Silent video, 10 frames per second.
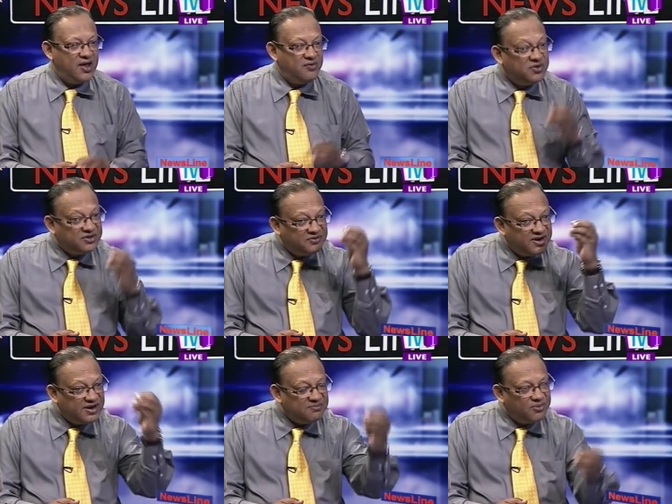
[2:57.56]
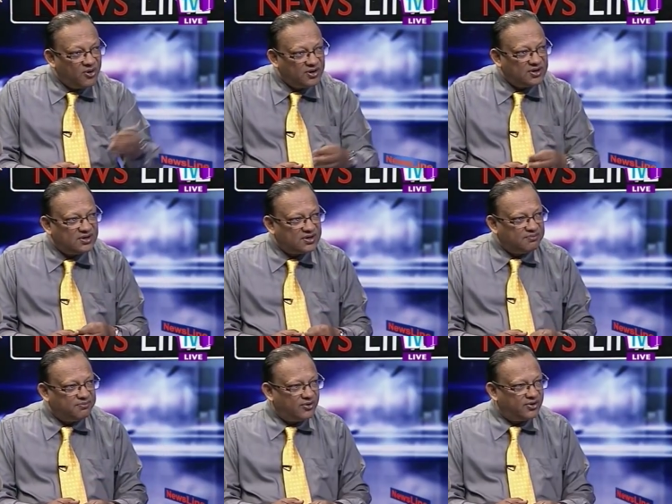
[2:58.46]
with a very important
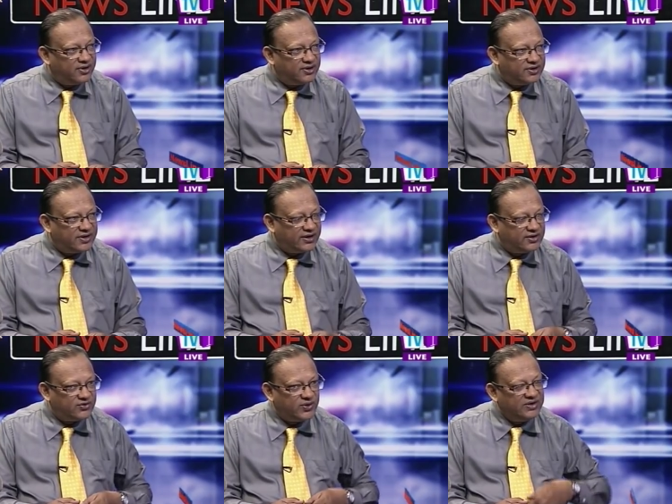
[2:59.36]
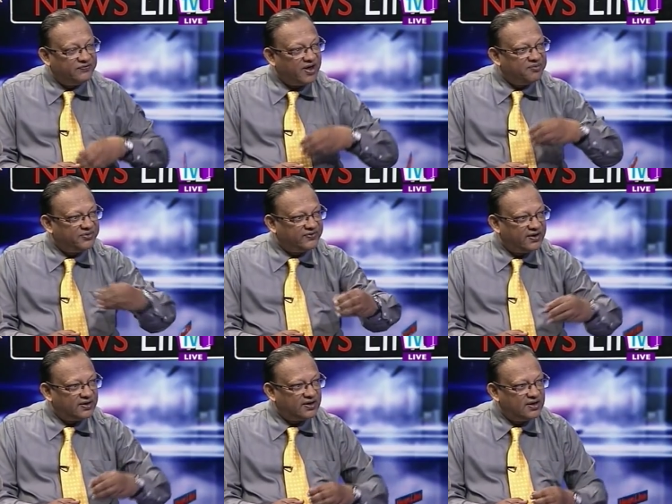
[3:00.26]
component, that
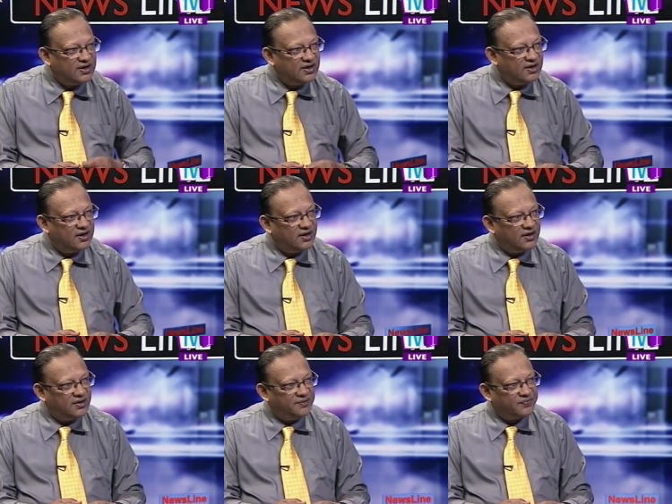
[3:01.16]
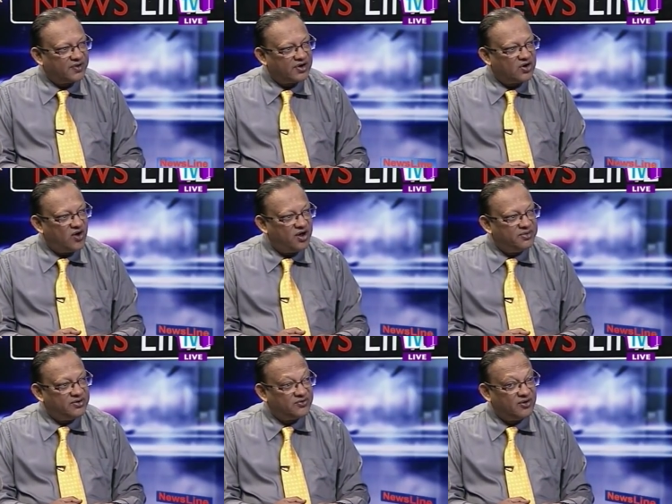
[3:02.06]
25% uh,
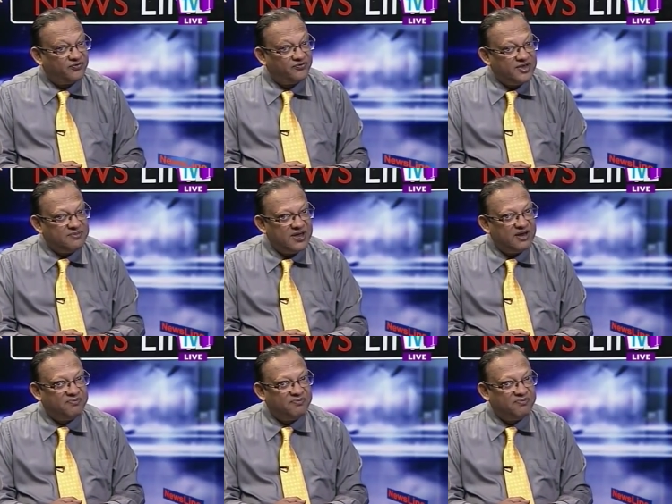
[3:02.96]
requirement of female